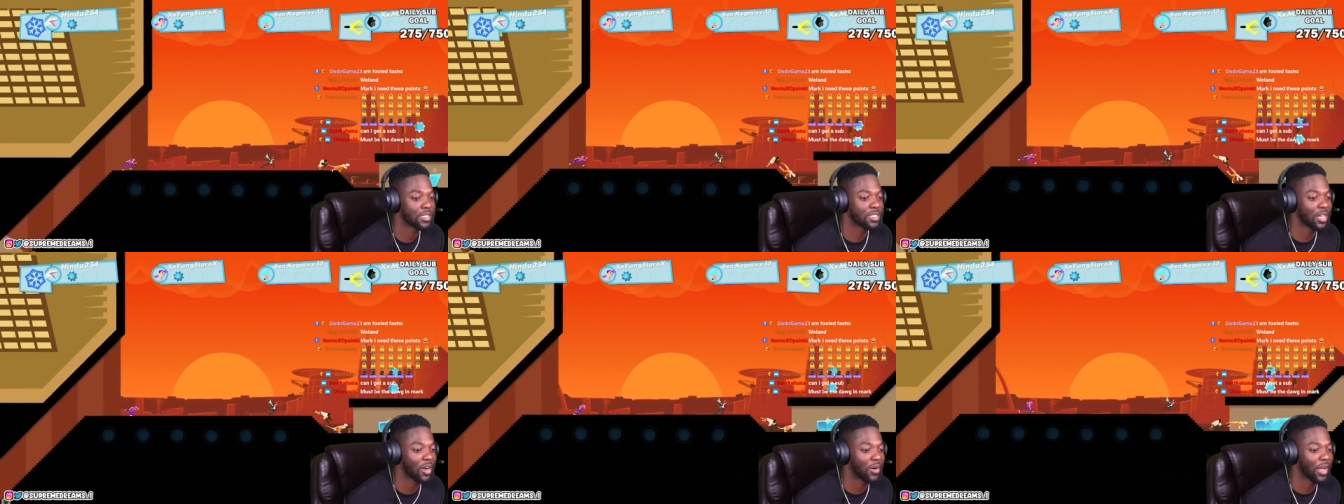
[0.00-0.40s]

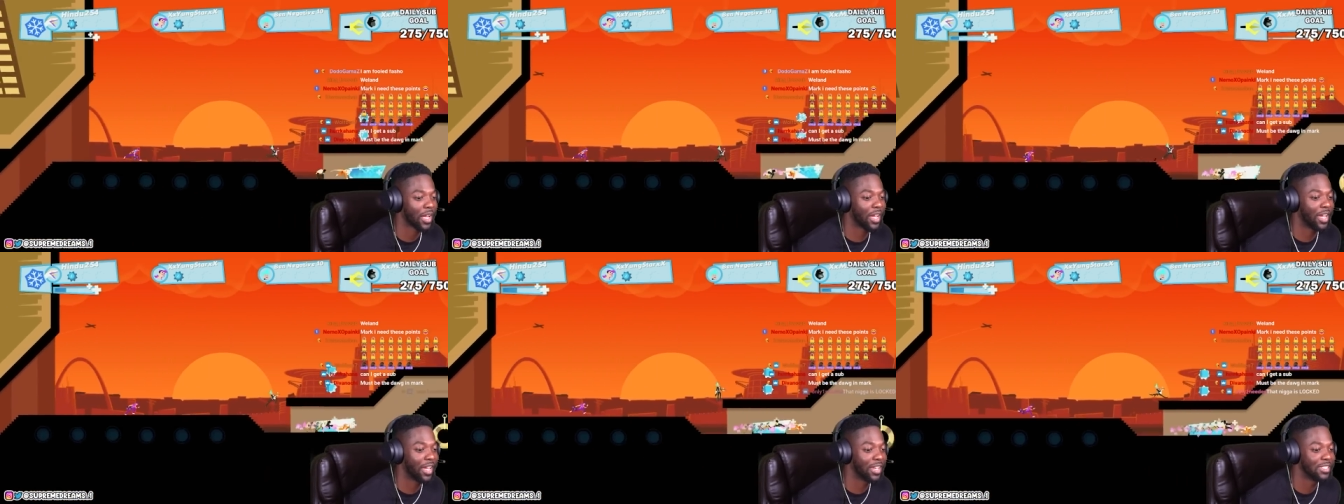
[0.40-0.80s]
sorry
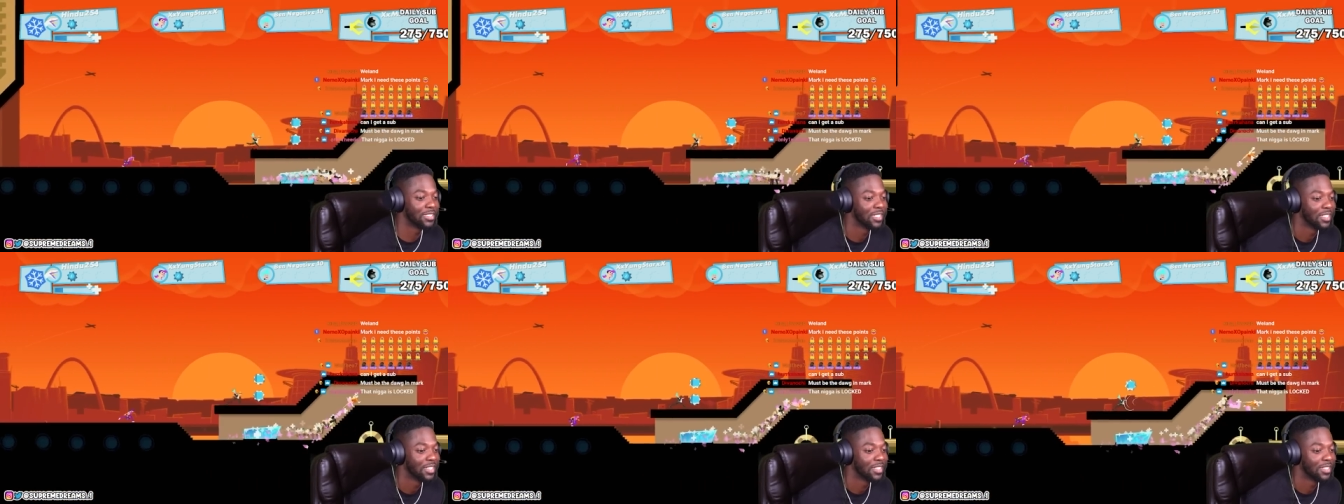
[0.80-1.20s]

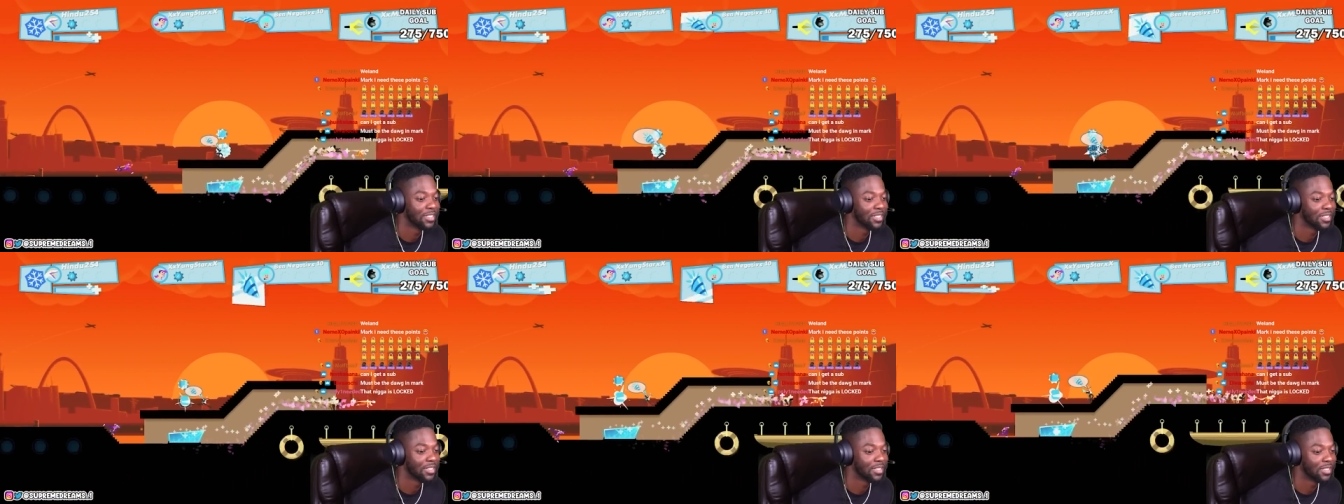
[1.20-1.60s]
ass.
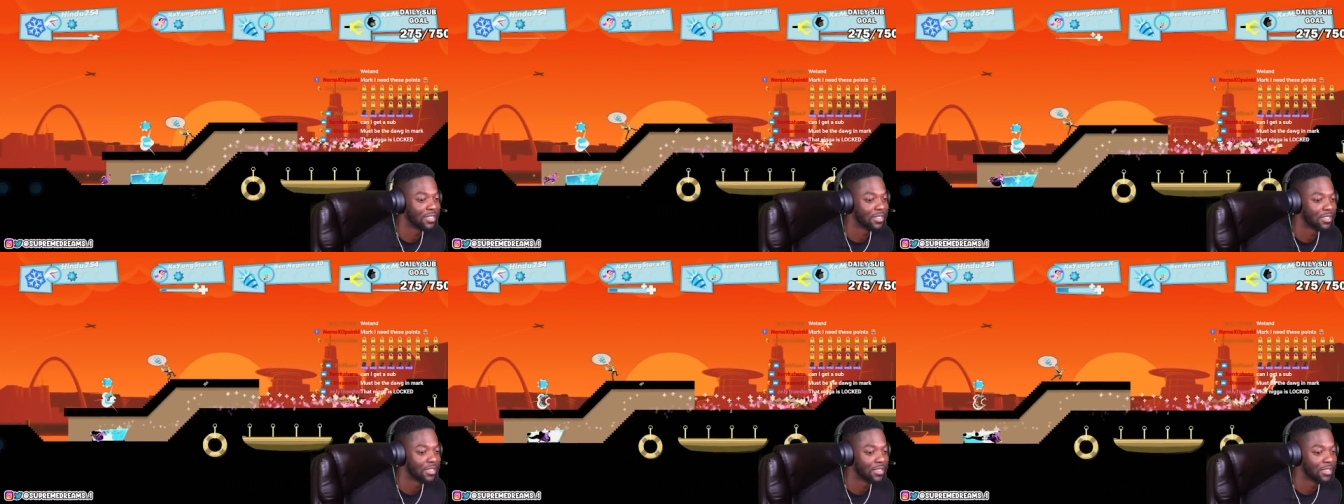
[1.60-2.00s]
That wasn't
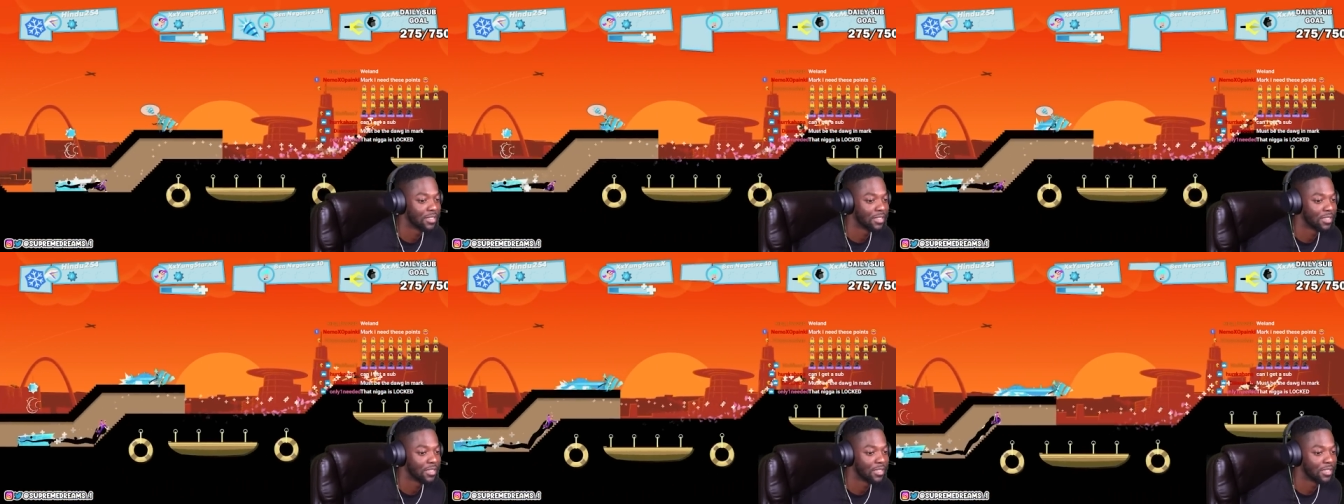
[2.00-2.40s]
me. That wasn't
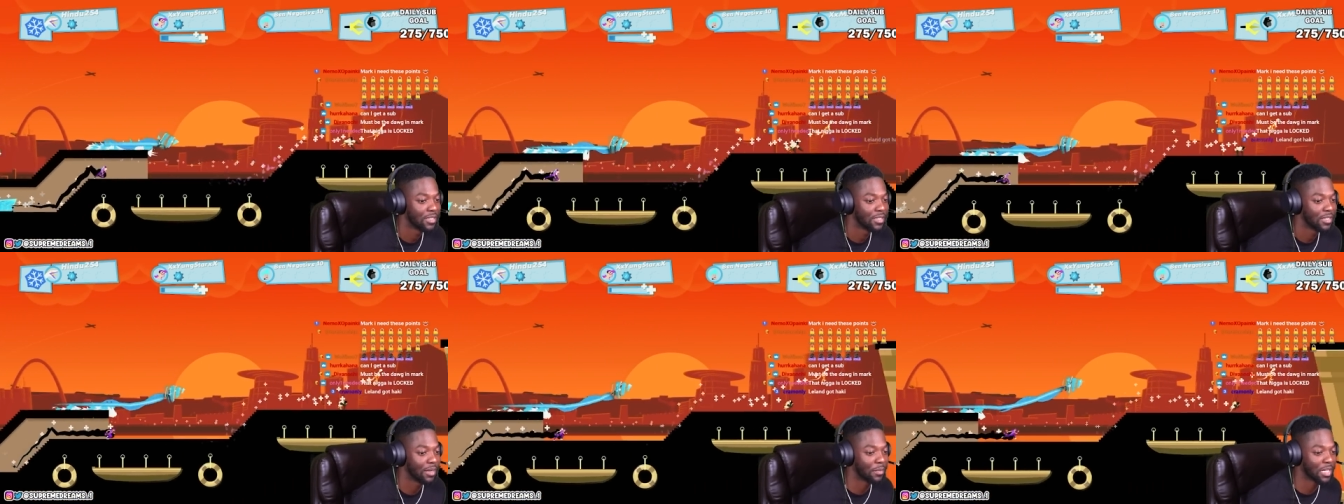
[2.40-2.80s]
me.
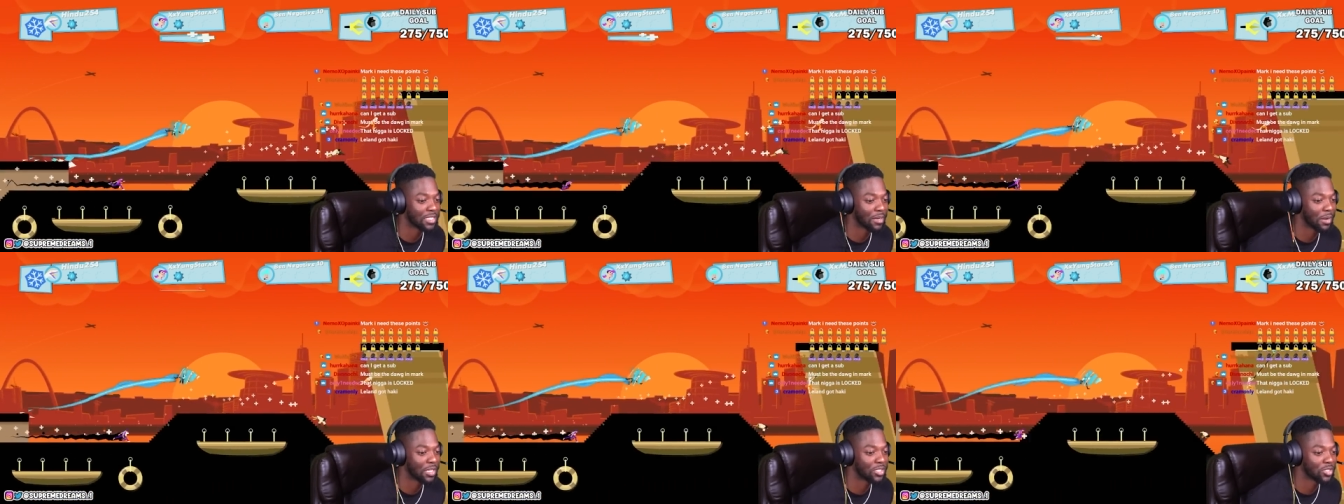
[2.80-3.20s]
I'm not
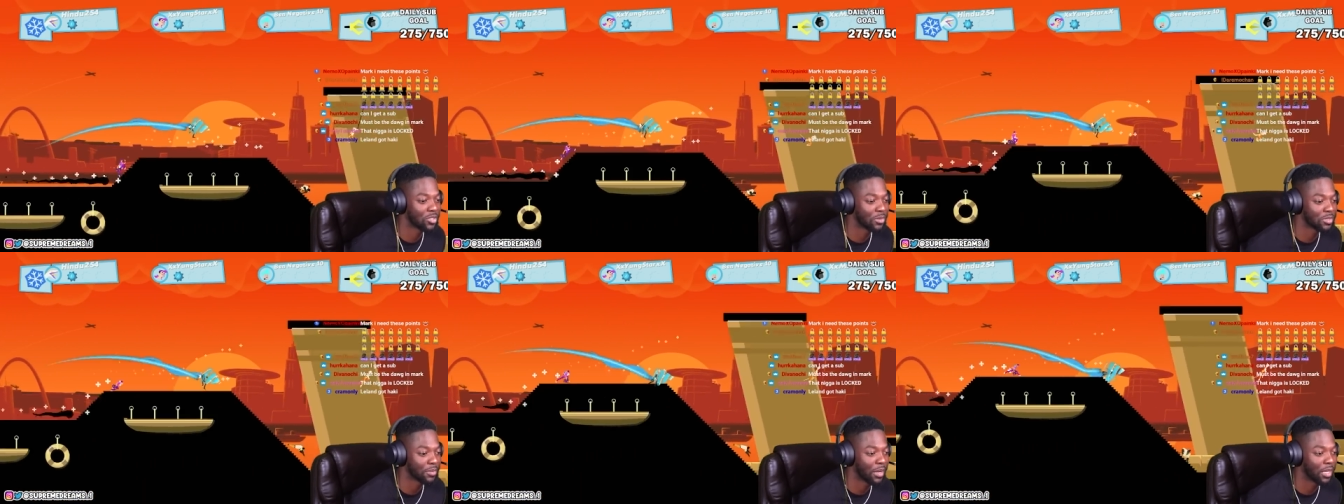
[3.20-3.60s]
talking about
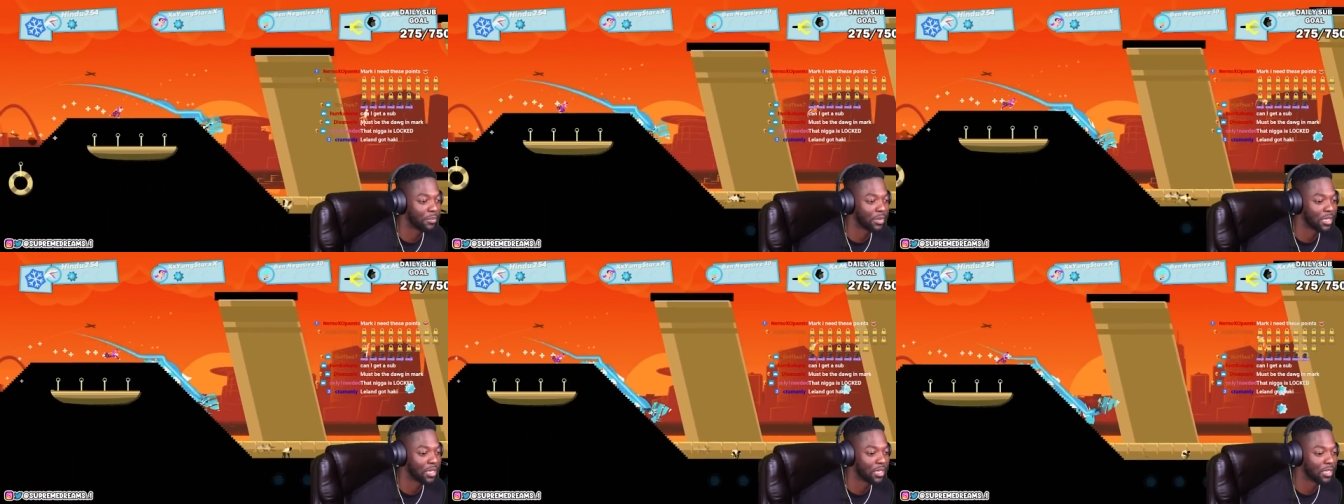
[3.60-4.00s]
you. I'm talking
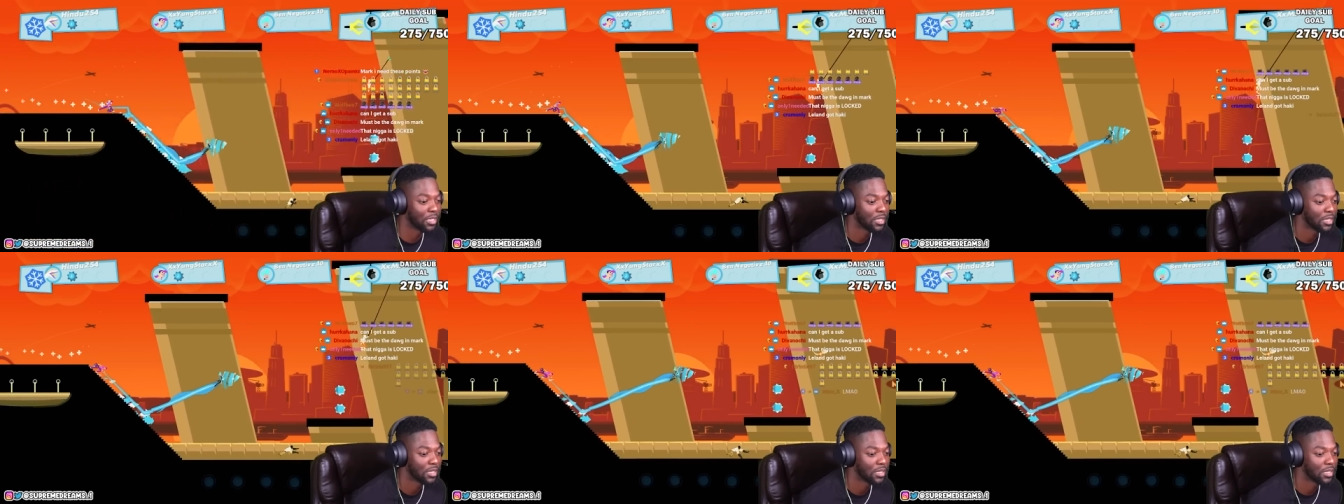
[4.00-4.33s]
about Ben.